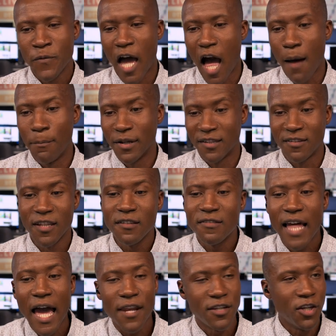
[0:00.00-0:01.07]
but since
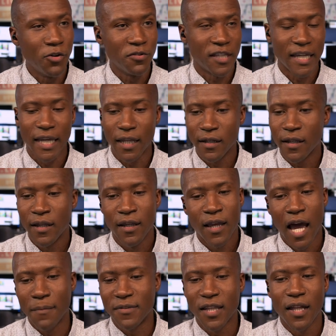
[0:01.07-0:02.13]
that news hit,
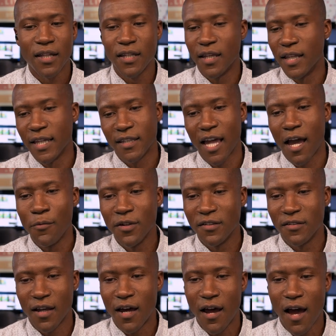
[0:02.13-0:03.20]
I'm telling you, like, that
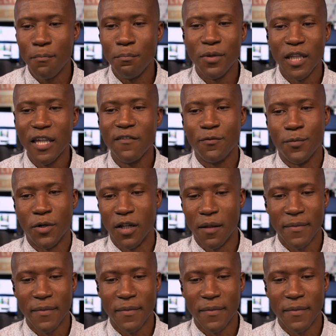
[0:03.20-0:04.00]
was unbelievable.